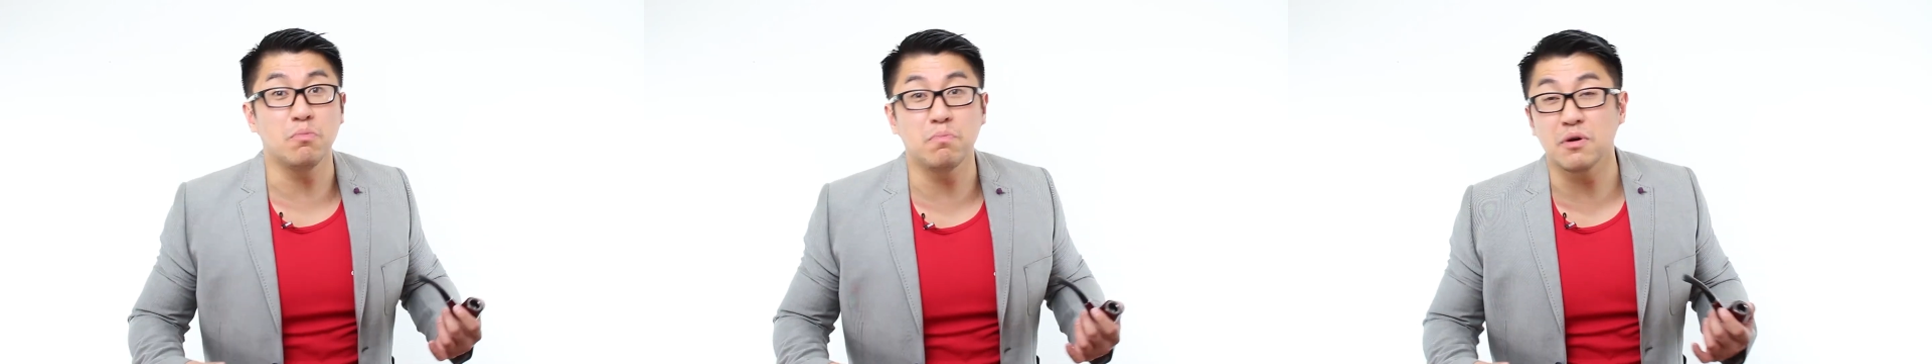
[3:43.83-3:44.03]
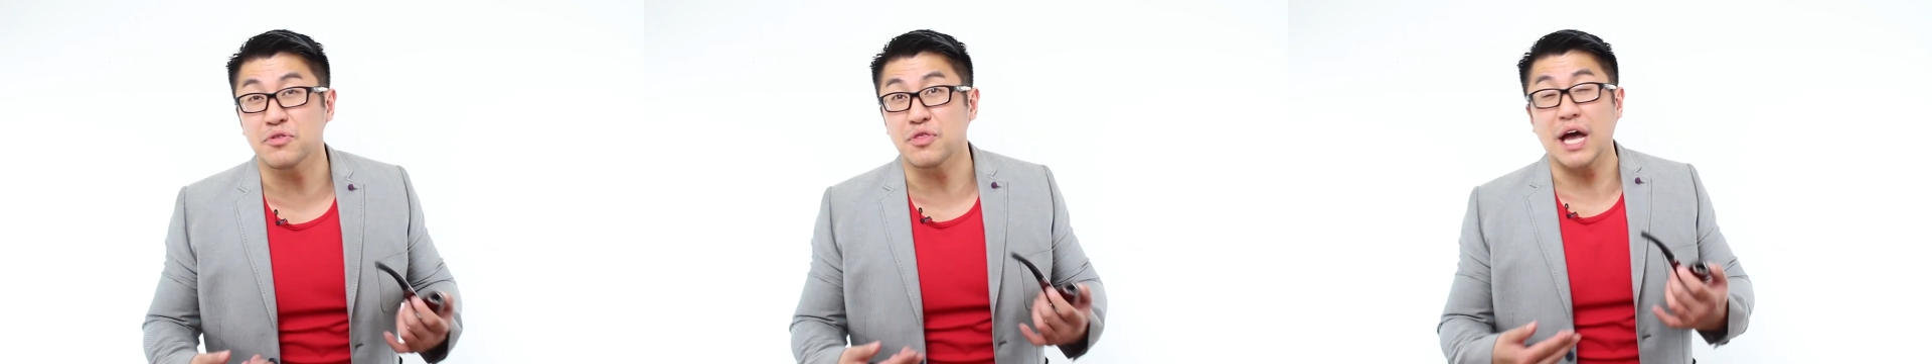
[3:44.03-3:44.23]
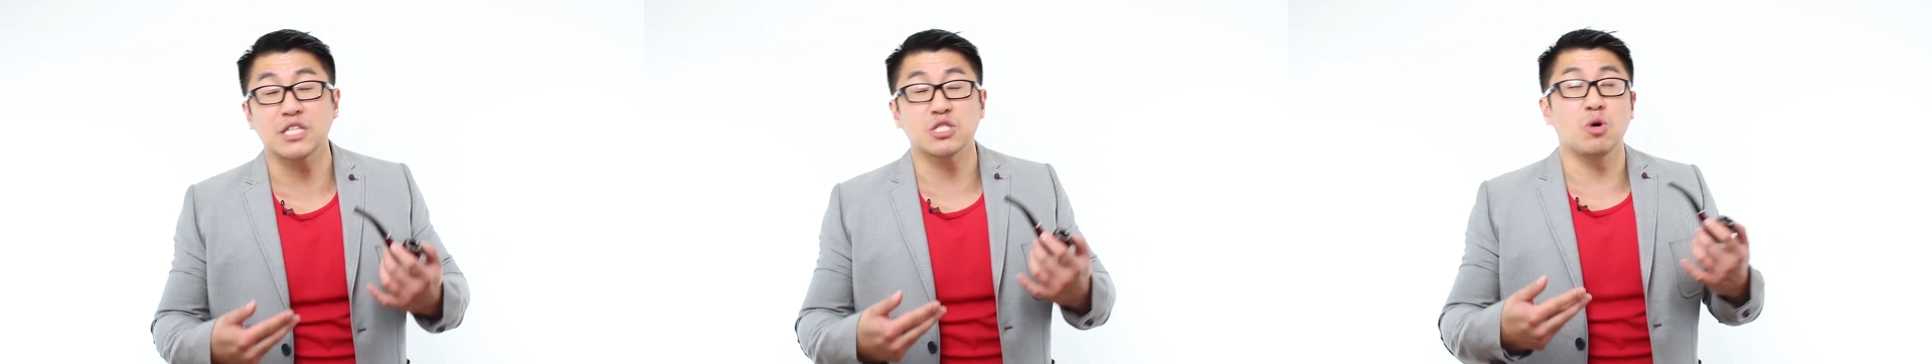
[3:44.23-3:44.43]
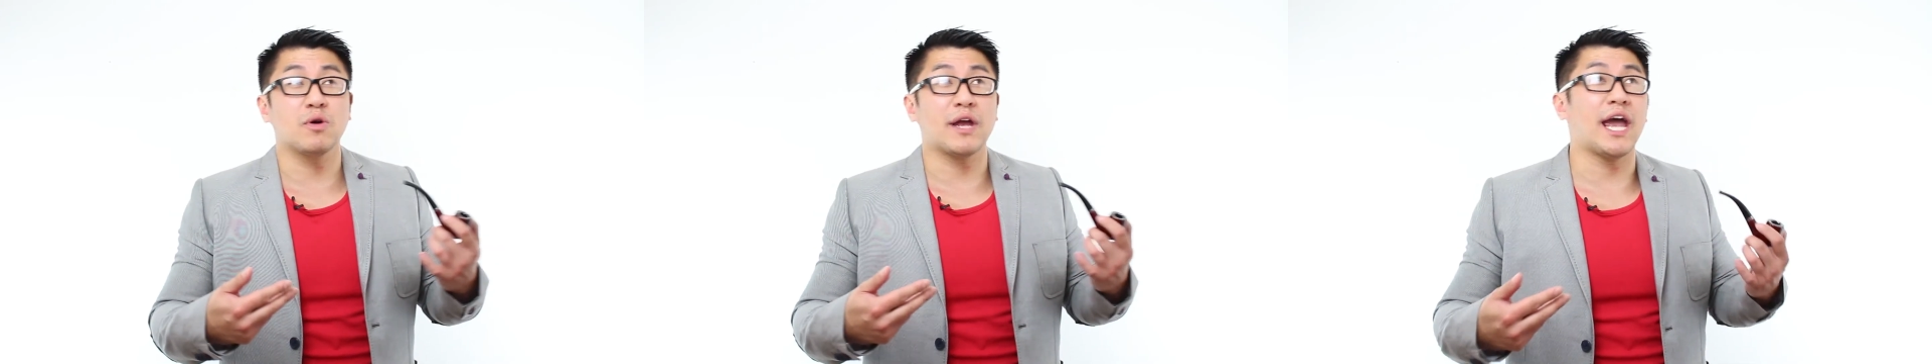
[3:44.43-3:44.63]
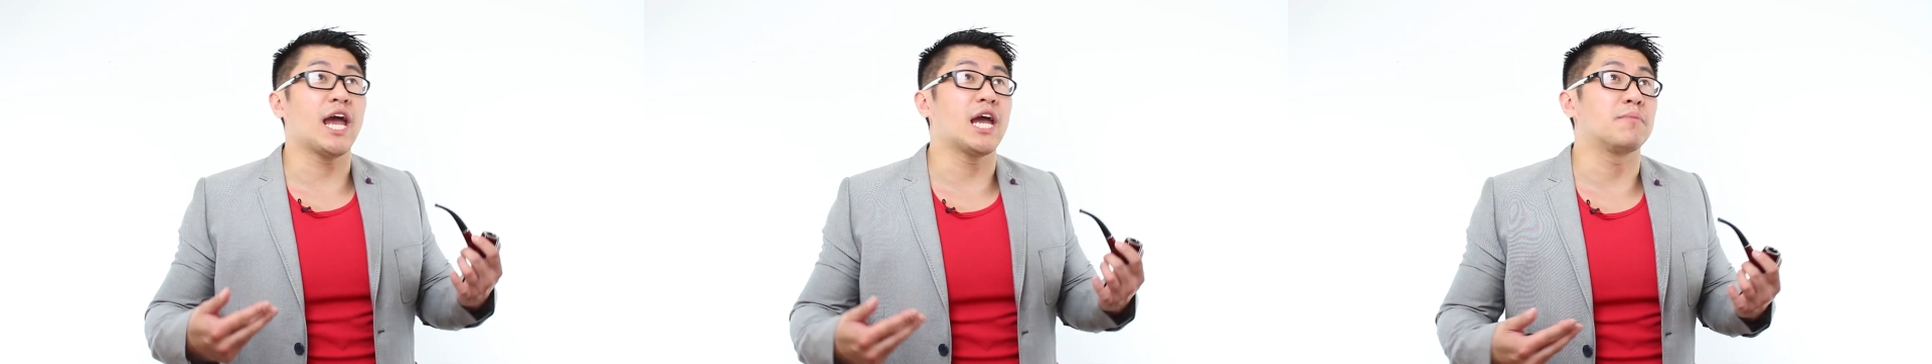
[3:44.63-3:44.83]
but that's
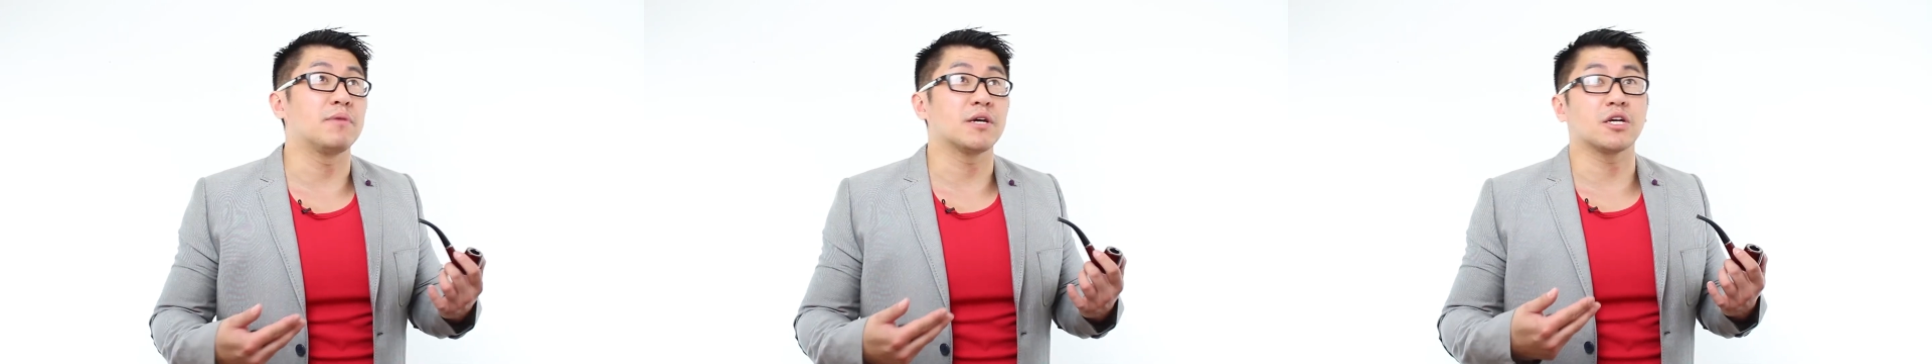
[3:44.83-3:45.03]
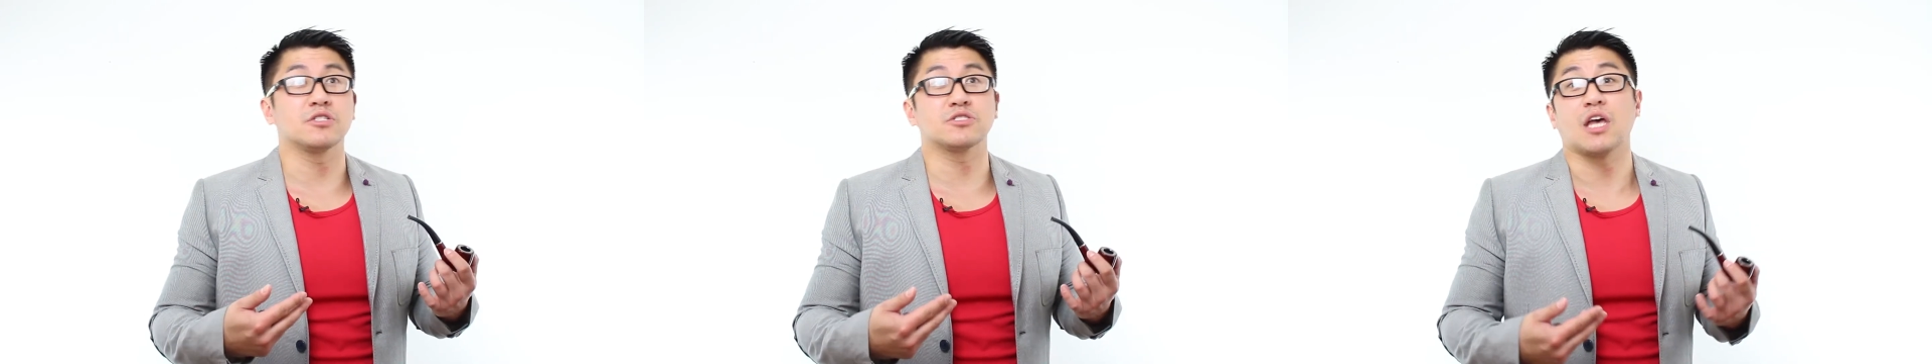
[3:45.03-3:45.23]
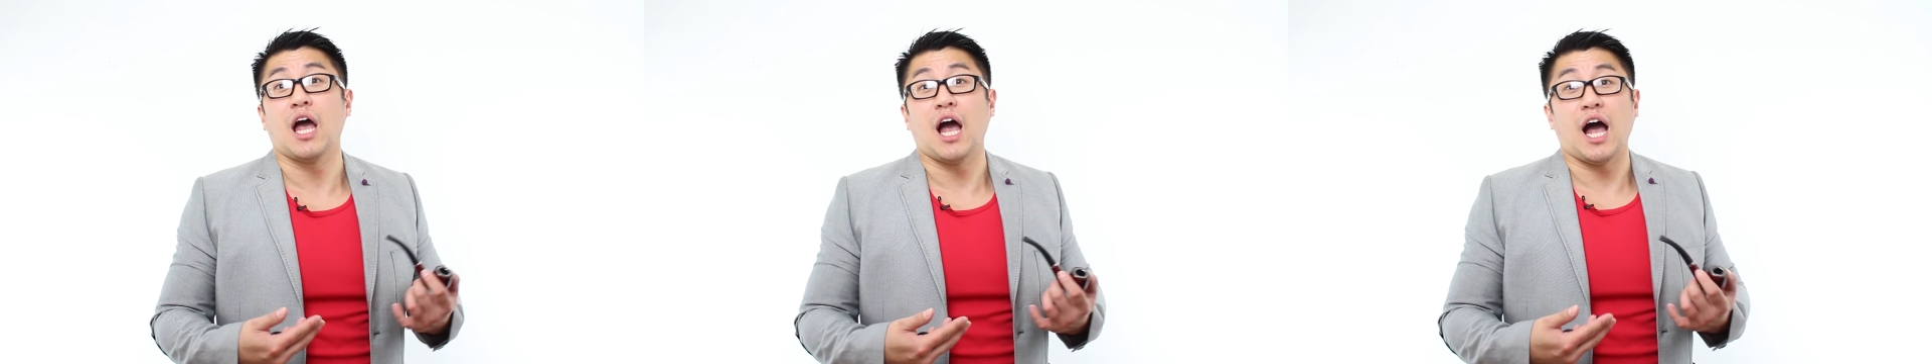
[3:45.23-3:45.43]
okay because